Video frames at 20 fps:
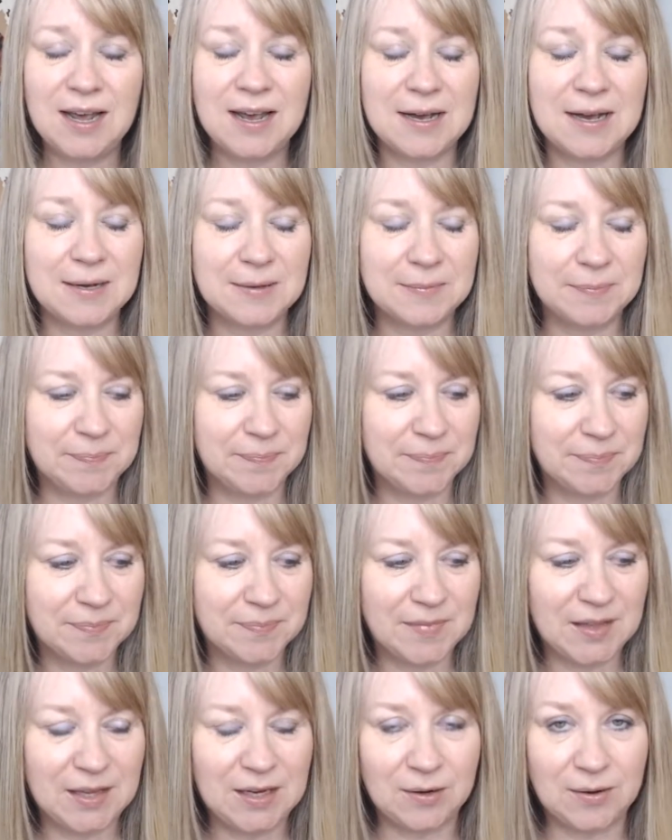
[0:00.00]

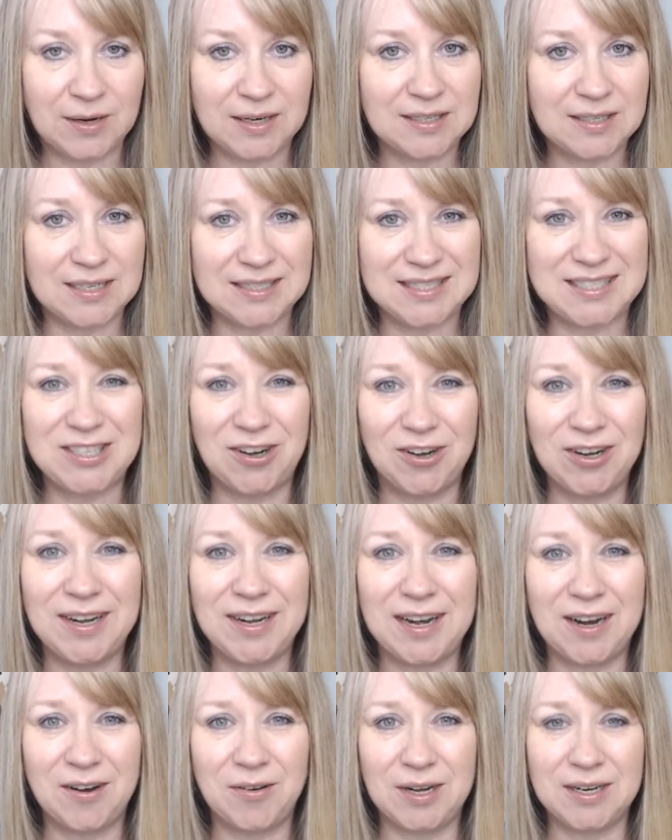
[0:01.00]
It
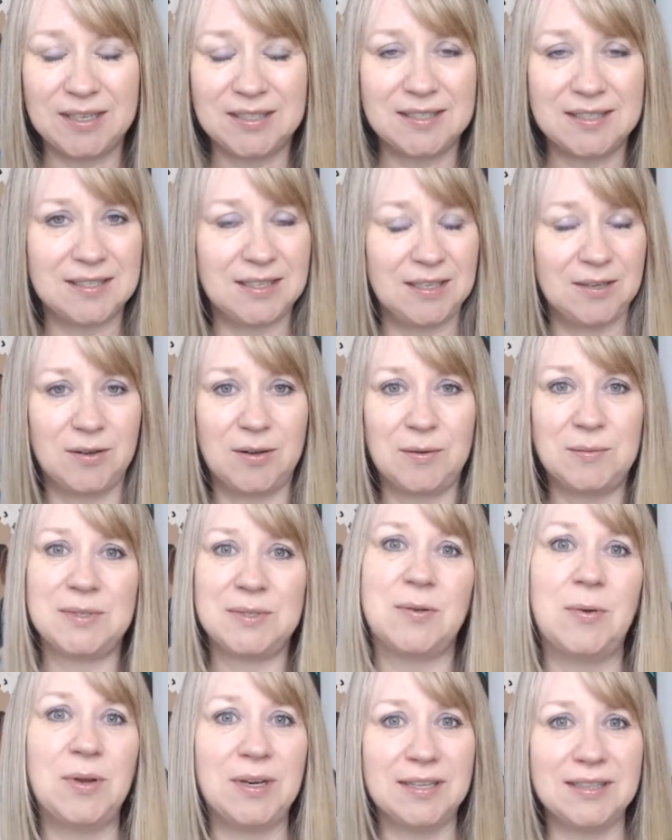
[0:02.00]
started out as, I was
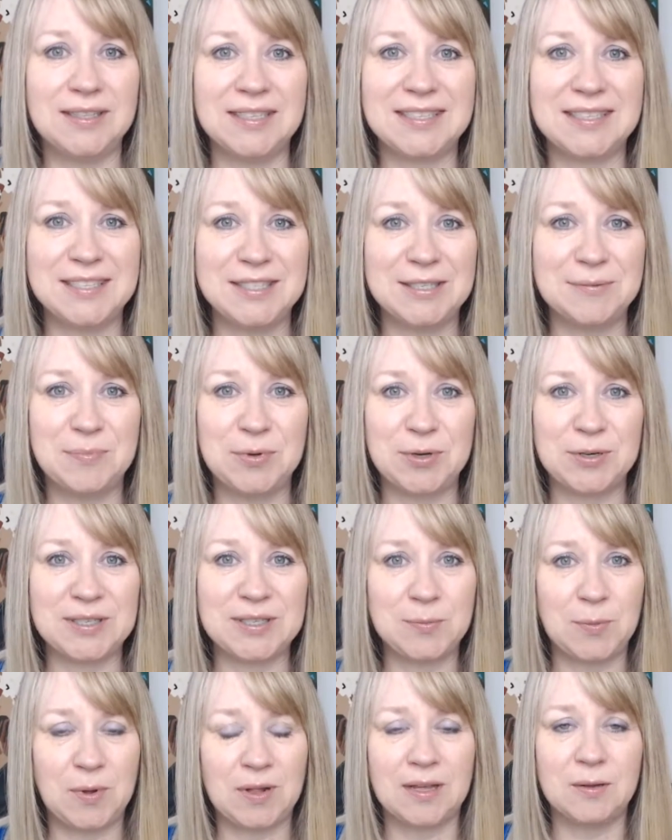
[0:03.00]
going to listen to
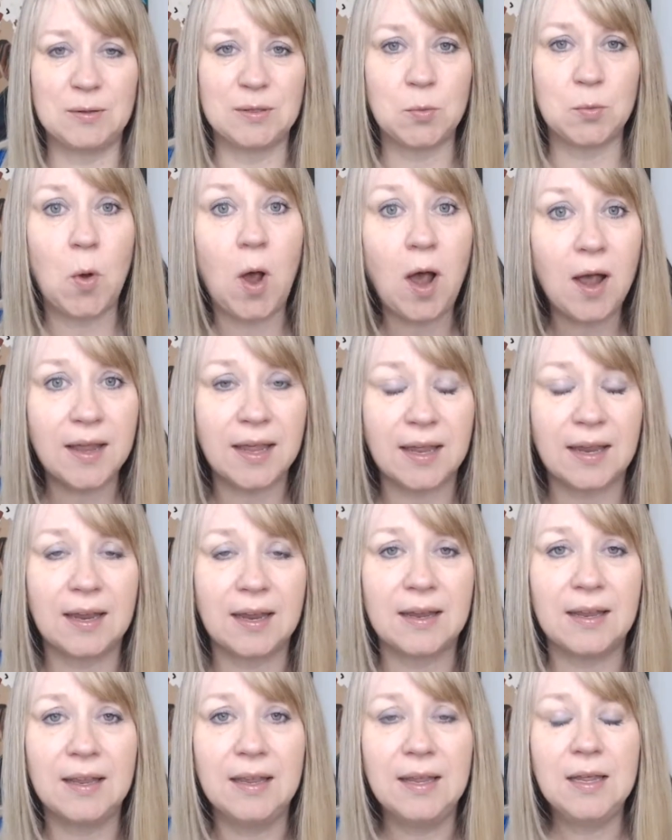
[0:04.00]
books while I was
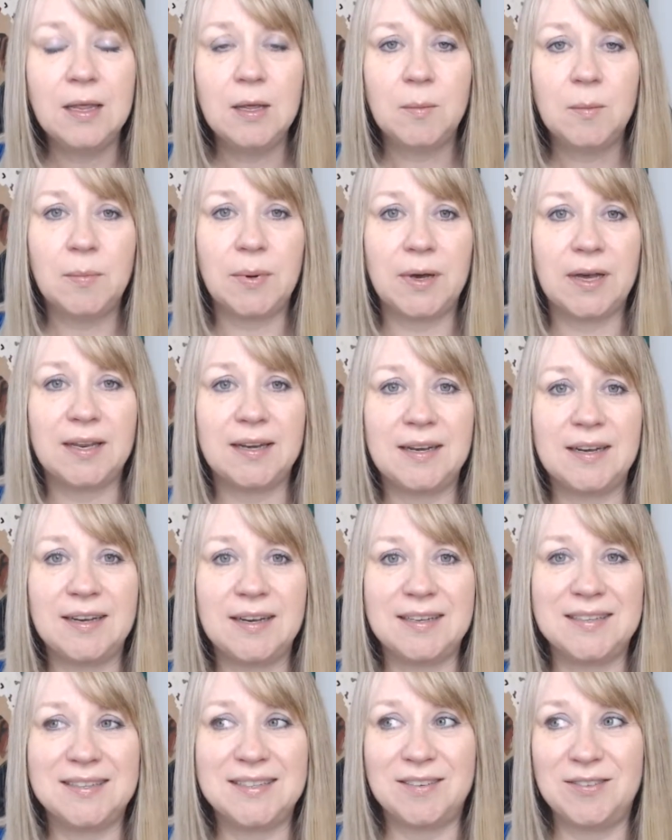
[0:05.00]
walking, but
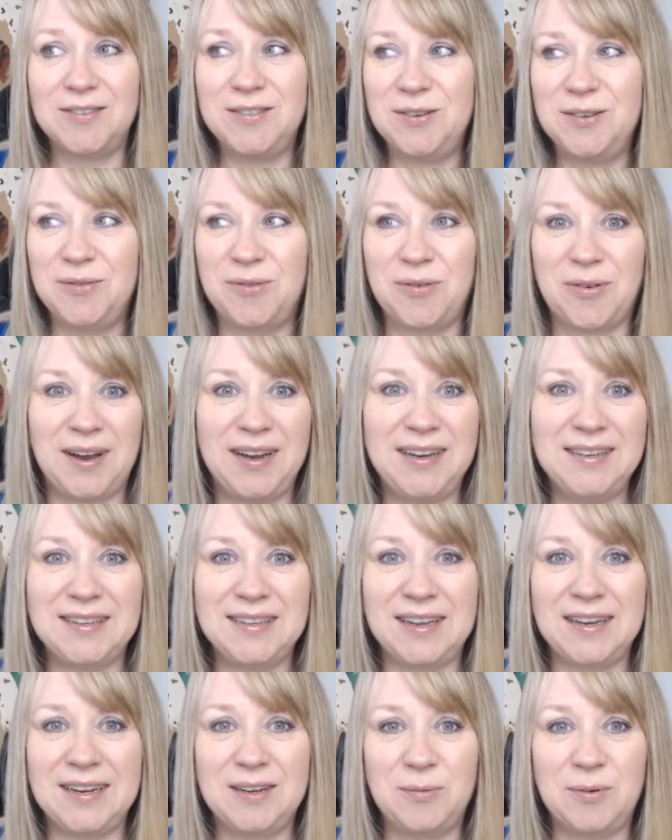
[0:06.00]
it's also great,
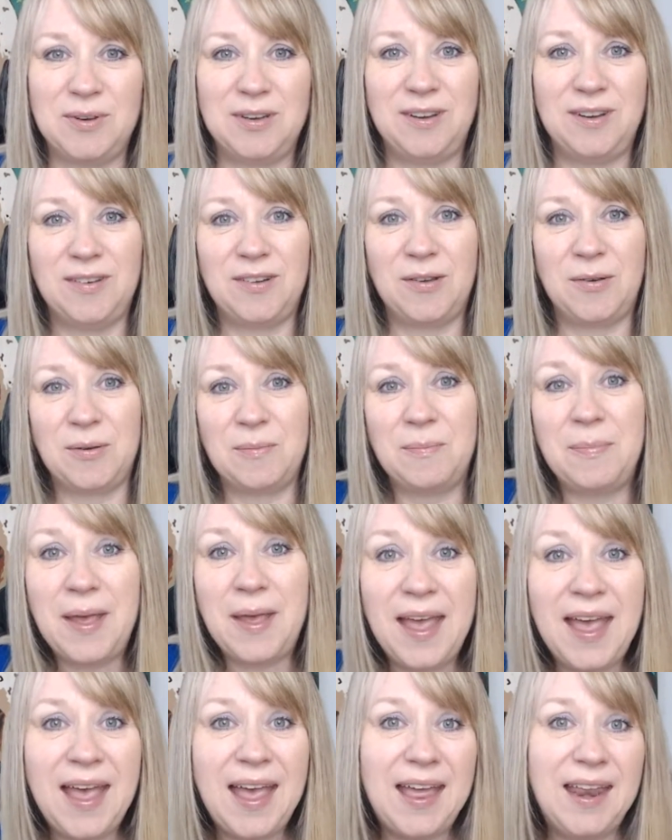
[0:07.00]
like when you go to
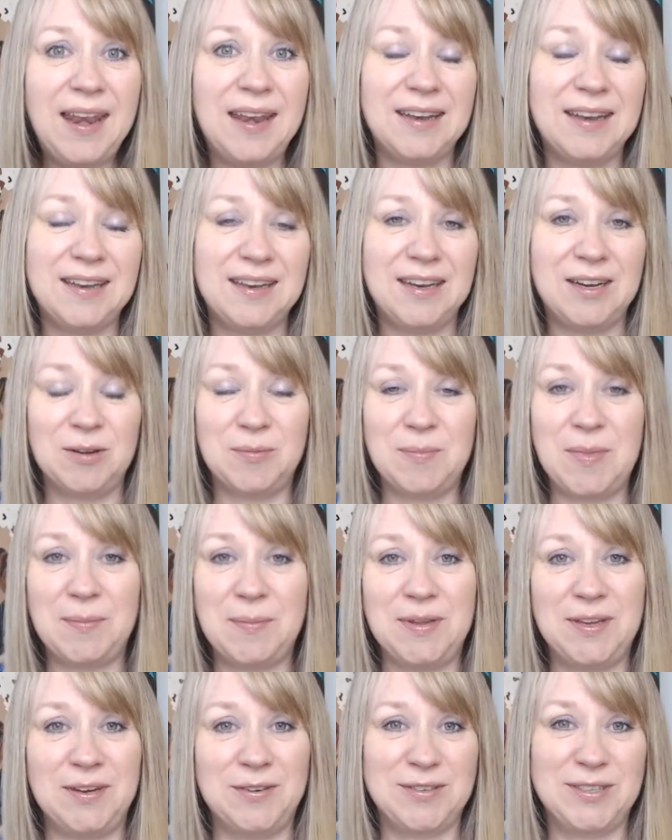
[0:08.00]
bed and,
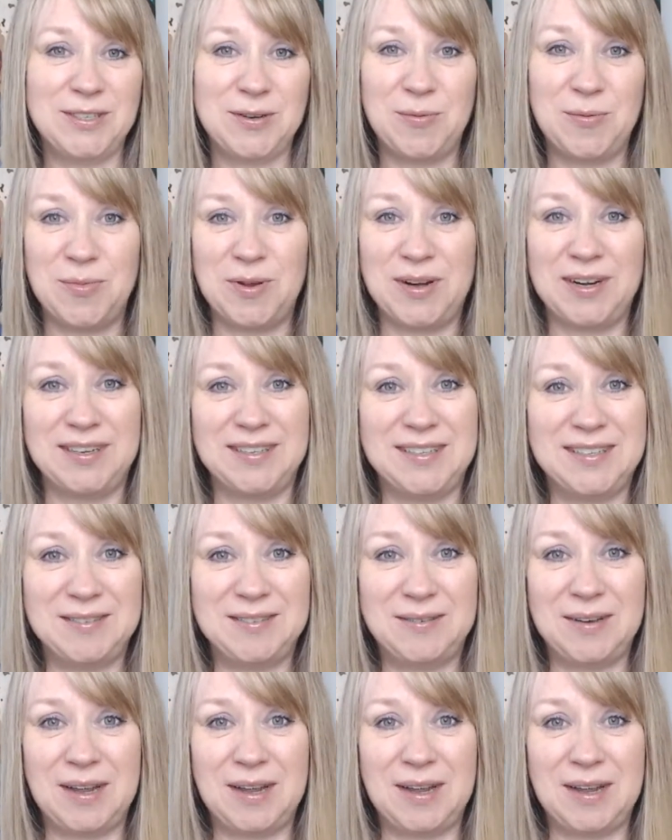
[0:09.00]
maybe you don't want to